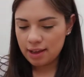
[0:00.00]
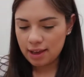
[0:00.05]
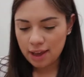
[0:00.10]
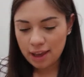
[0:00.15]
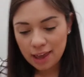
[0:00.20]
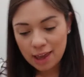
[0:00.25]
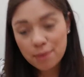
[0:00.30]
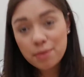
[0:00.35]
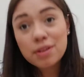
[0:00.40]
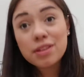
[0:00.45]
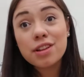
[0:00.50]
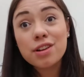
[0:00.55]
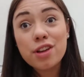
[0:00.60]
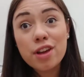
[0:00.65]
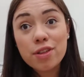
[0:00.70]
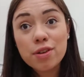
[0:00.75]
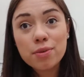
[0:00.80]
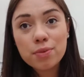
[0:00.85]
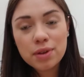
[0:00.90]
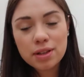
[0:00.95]
It came with
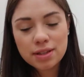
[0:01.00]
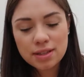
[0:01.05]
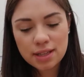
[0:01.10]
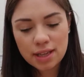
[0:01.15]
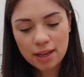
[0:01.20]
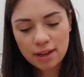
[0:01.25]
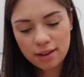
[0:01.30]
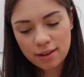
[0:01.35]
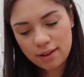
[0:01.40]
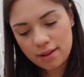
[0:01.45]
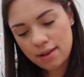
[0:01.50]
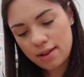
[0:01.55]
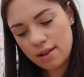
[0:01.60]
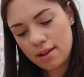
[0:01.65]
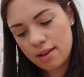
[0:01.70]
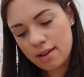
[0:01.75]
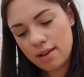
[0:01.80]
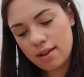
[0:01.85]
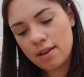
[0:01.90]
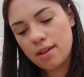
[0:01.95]
another onesie
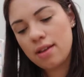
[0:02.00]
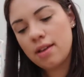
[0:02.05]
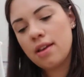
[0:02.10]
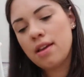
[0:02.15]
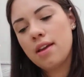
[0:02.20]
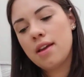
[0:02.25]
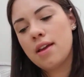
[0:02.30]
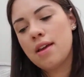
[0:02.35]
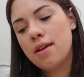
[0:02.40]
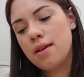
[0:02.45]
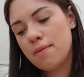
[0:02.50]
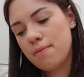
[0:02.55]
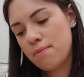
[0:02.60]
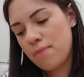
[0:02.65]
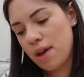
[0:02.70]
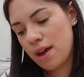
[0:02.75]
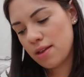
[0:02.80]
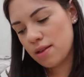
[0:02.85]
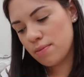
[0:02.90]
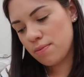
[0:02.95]

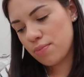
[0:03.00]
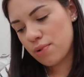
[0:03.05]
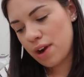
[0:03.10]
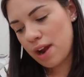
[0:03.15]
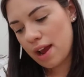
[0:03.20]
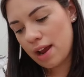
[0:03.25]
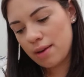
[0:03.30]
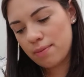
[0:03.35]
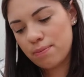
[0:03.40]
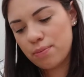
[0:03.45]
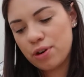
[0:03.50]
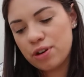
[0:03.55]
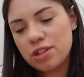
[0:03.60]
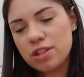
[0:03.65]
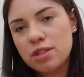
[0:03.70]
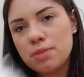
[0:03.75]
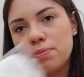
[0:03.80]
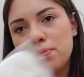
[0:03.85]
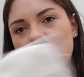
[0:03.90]
by the brand Burt's